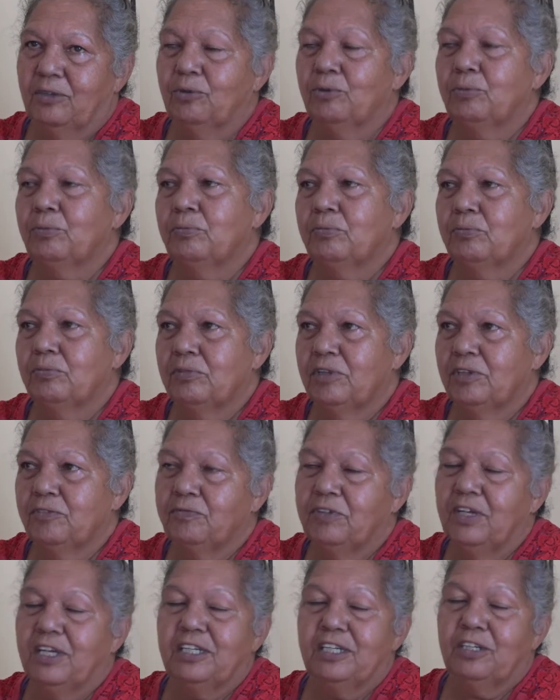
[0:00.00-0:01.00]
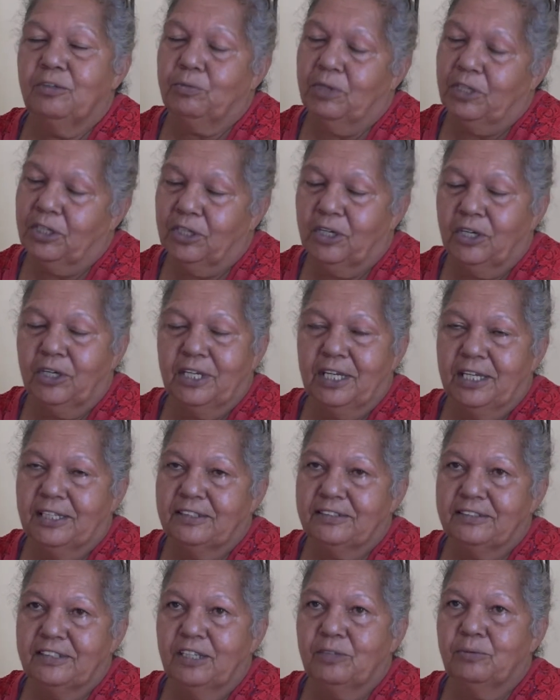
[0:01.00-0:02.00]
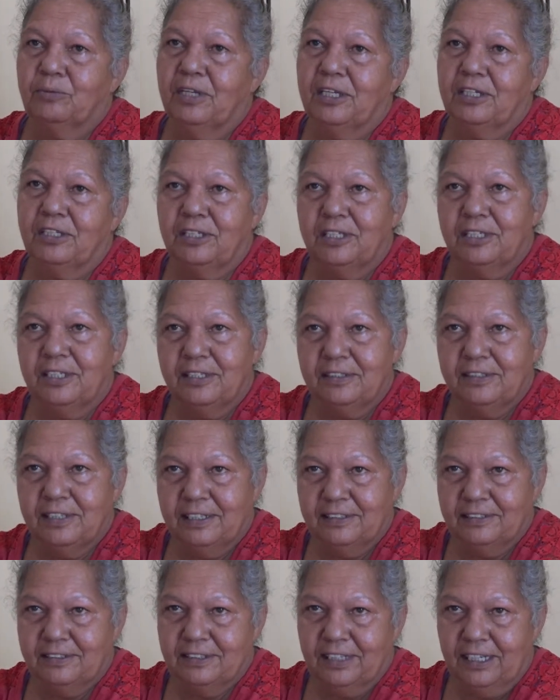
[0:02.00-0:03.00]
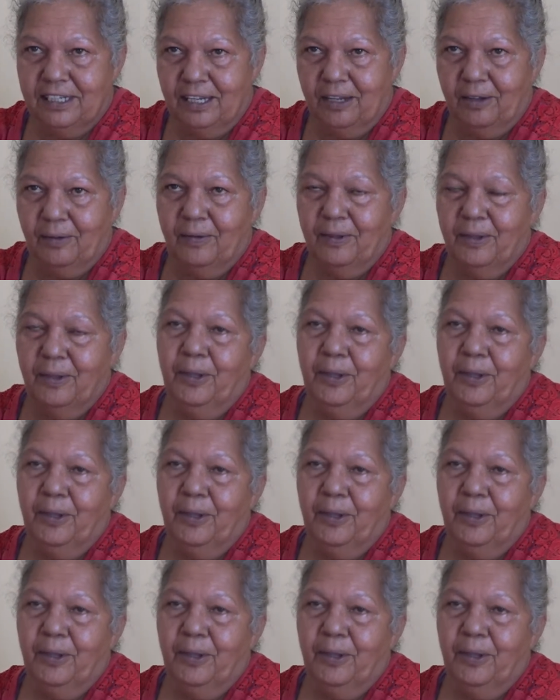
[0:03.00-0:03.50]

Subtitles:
Or if they didn't want to go down south, they did the tests here.